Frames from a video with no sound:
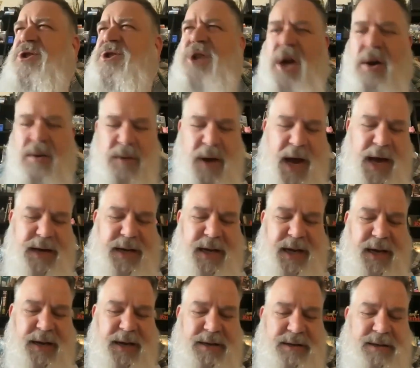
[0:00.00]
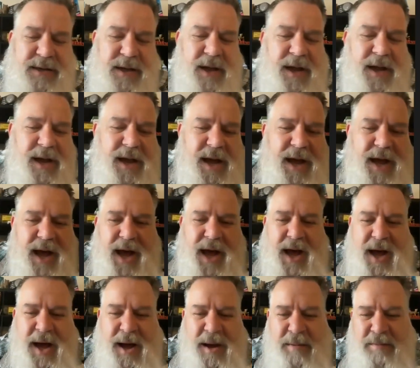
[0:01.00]
show ideas
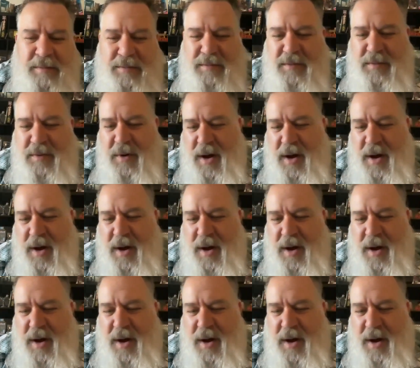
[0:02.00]
um,